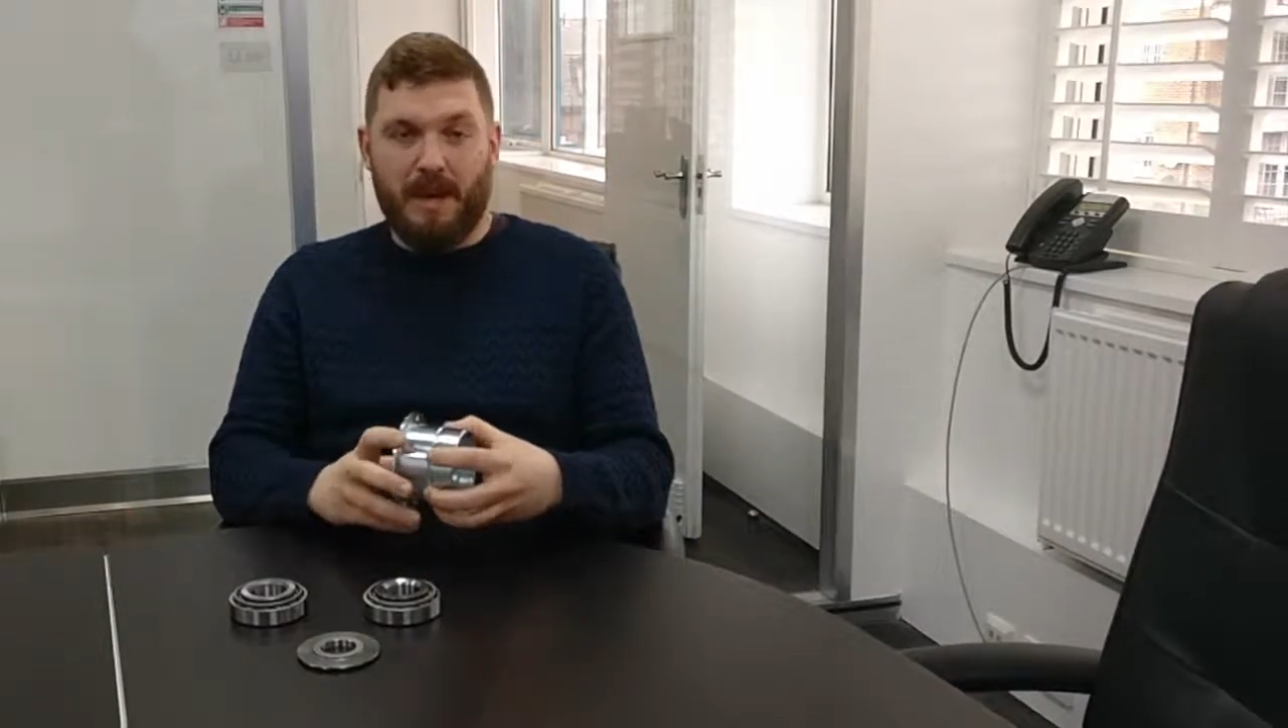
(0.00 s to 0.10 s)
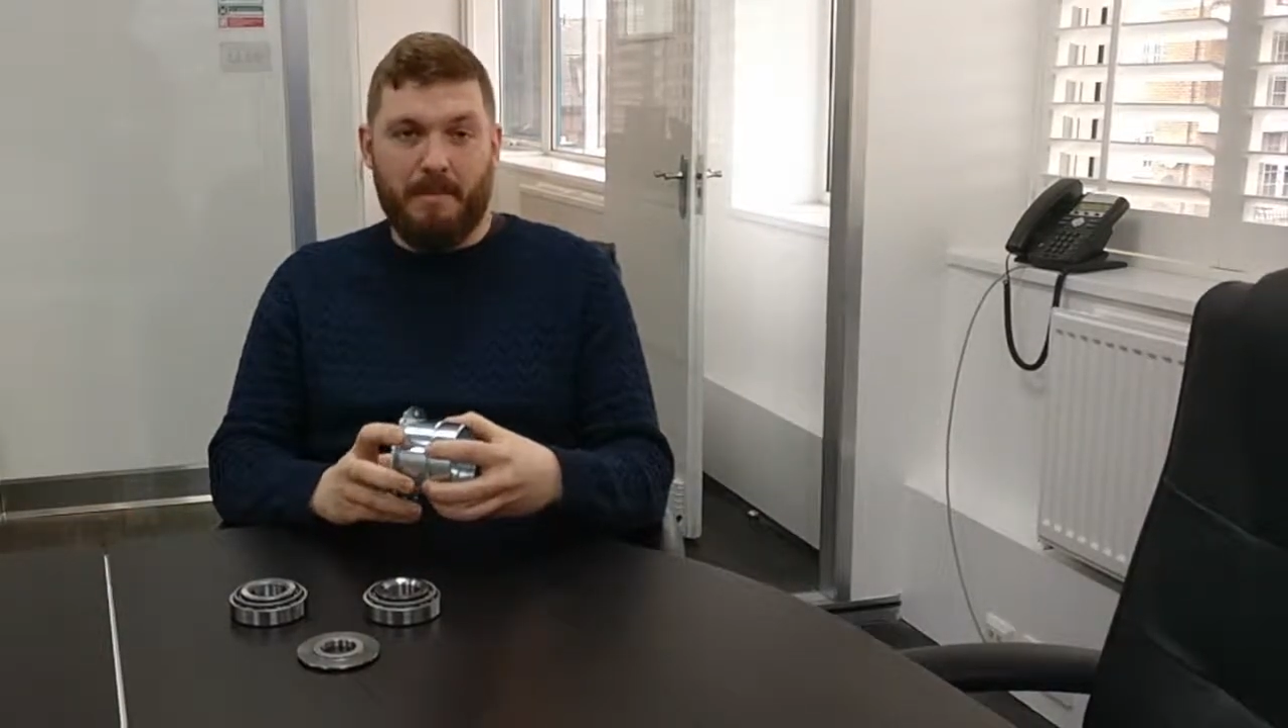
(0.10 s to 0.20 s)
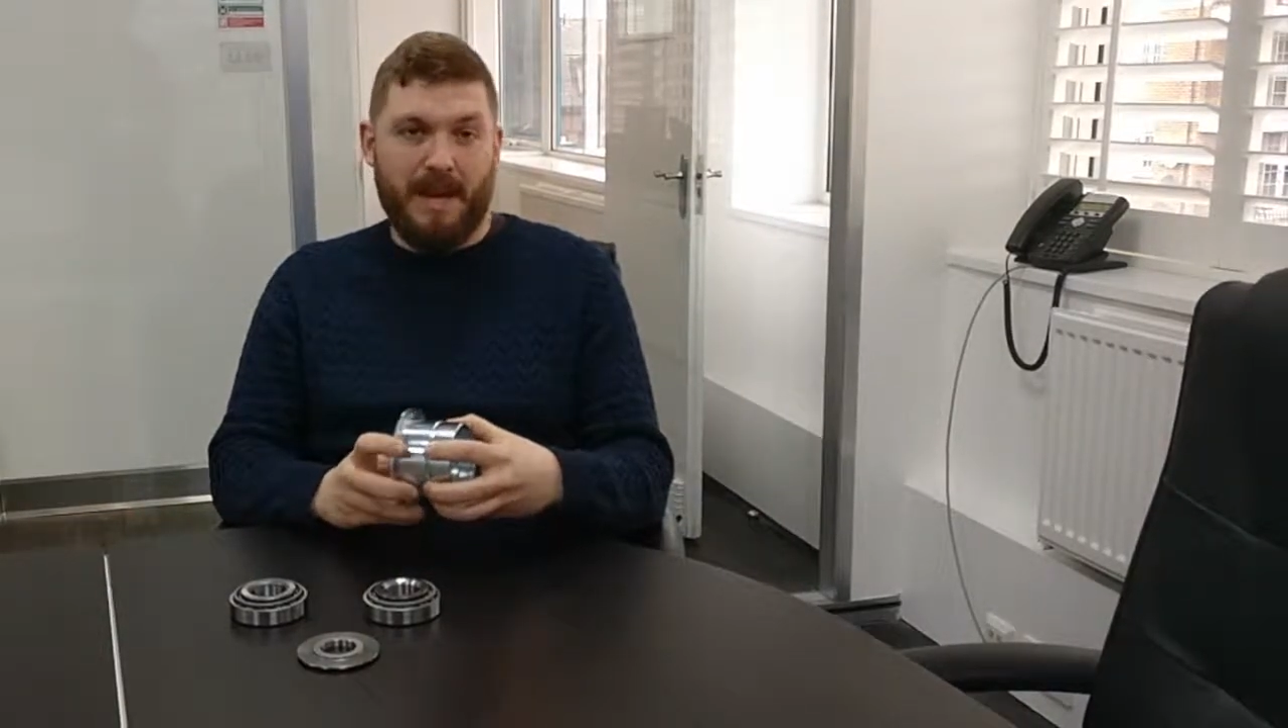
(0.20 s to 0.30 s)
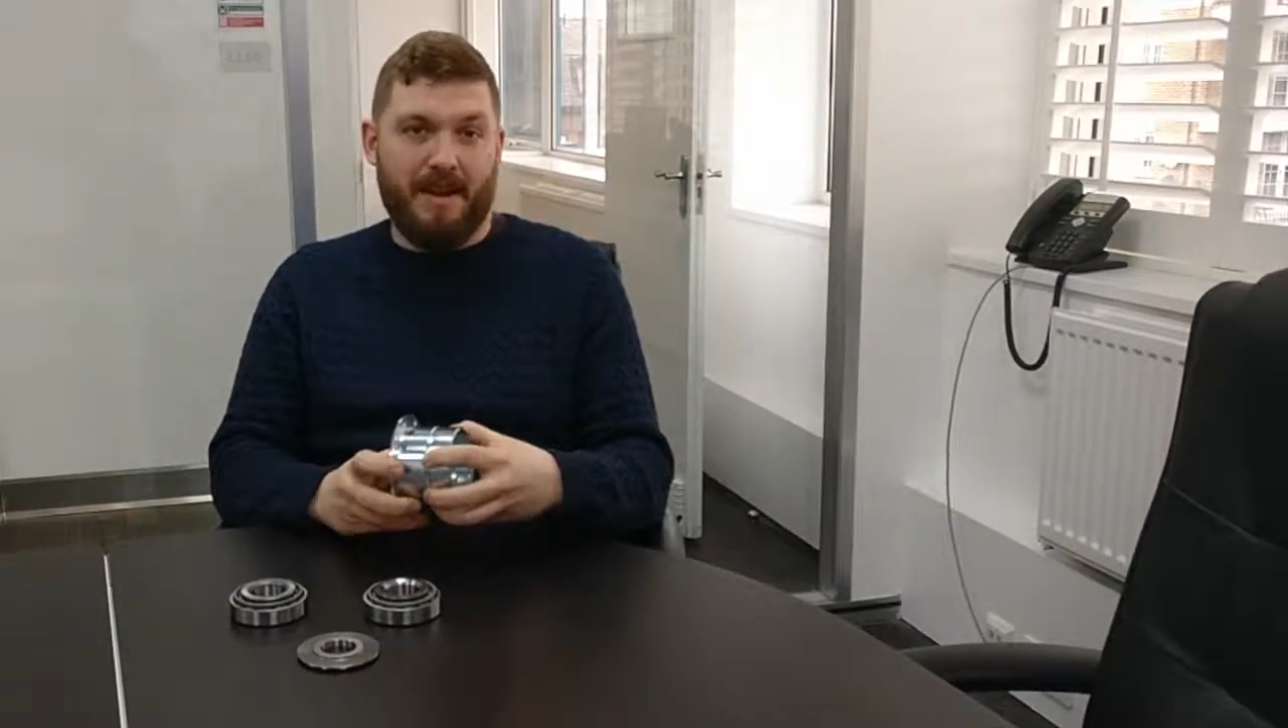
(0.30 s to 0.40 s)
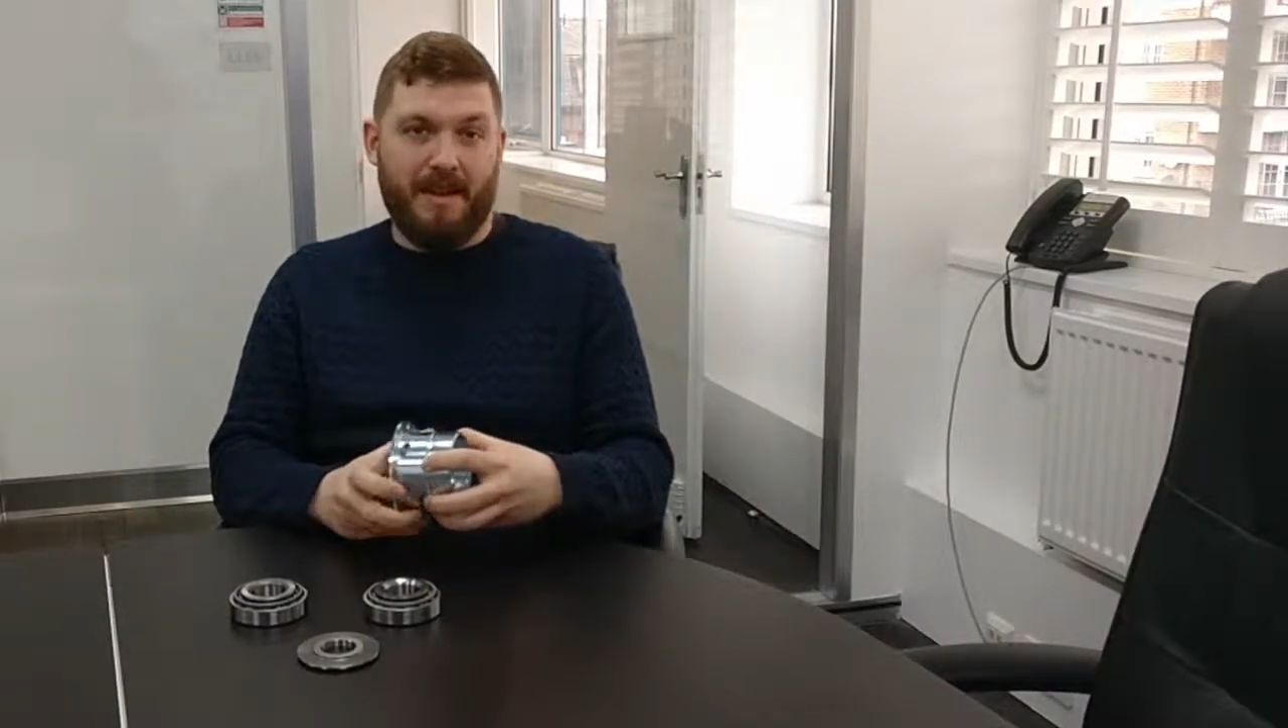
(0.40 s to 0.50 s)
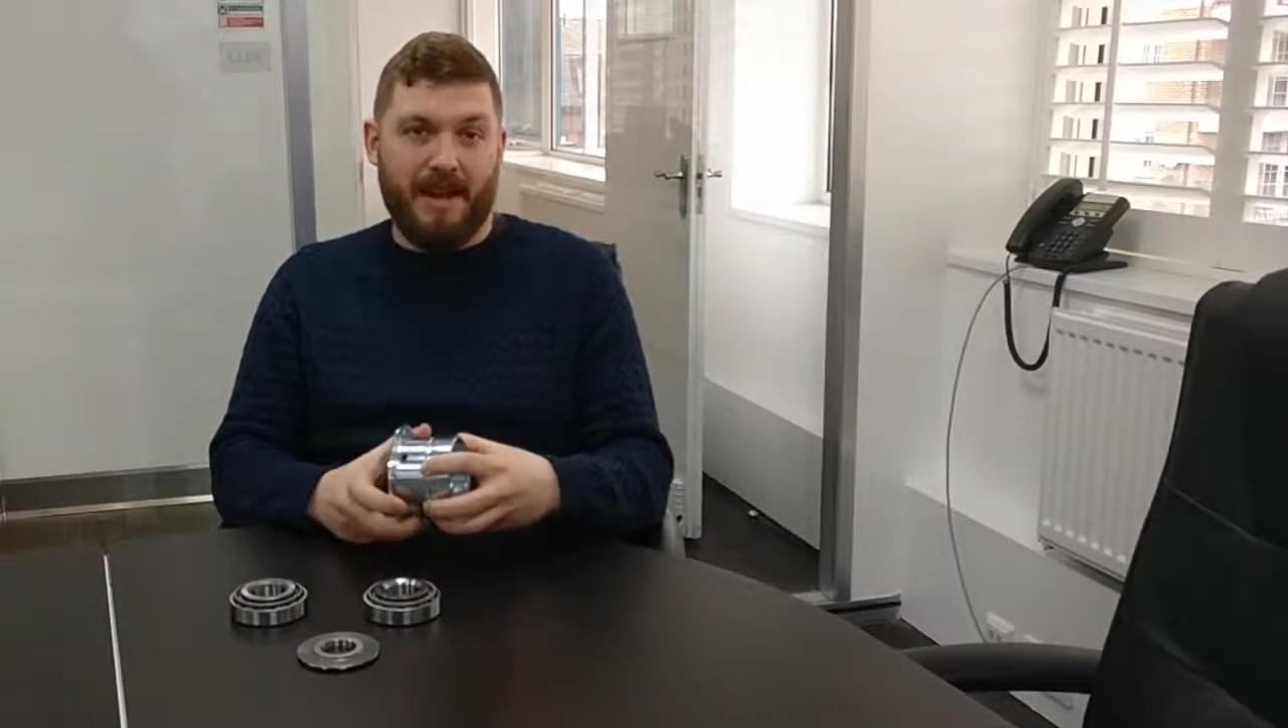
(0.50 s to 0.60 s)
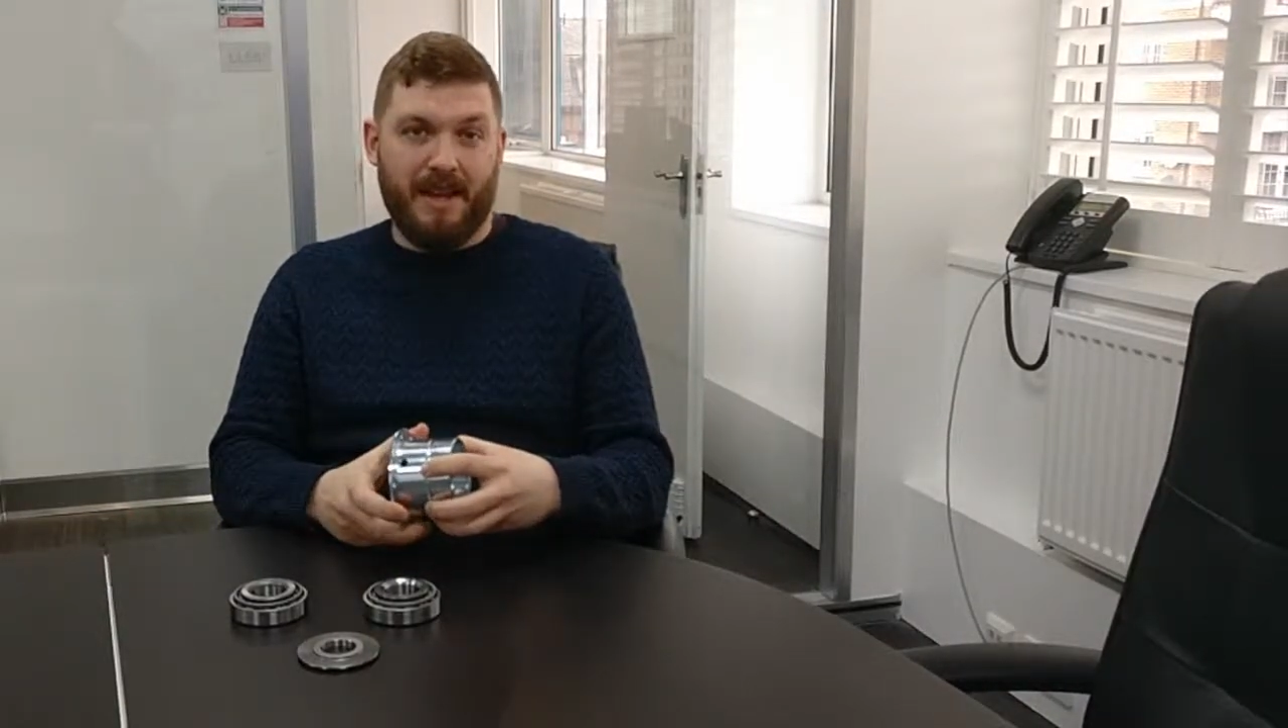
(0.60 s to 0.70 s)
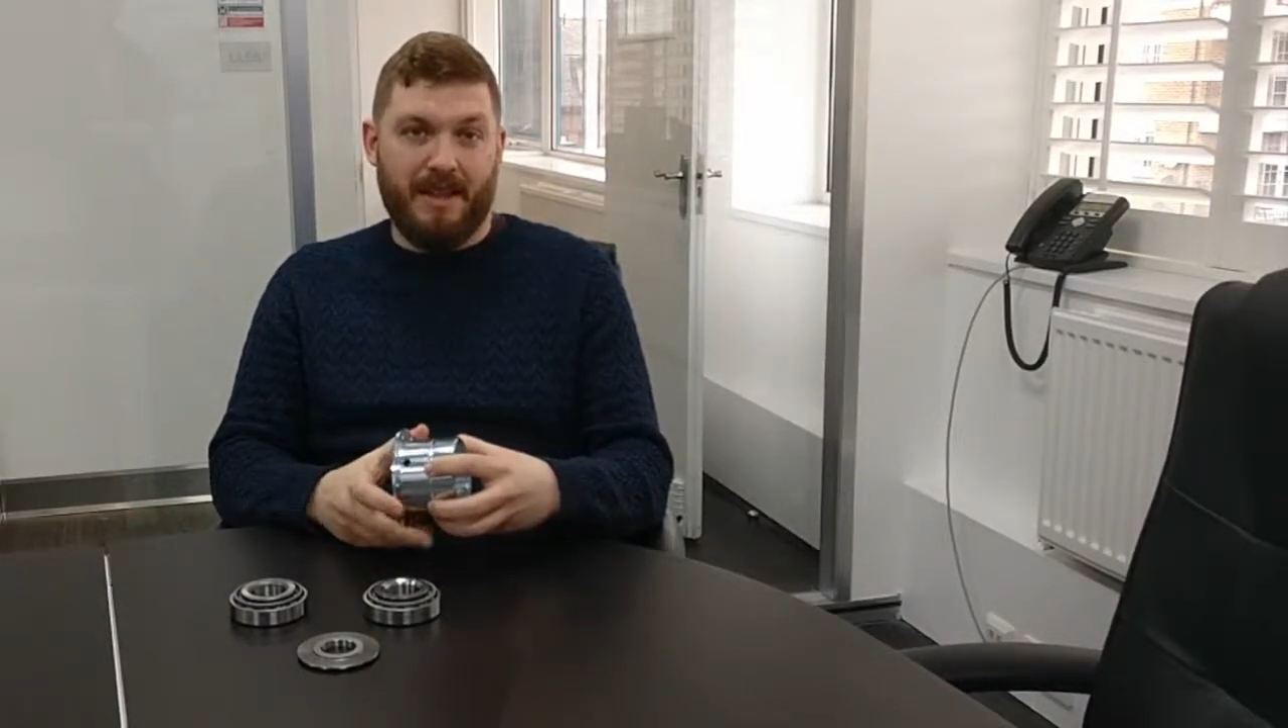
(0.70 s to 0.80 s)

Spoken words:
bearing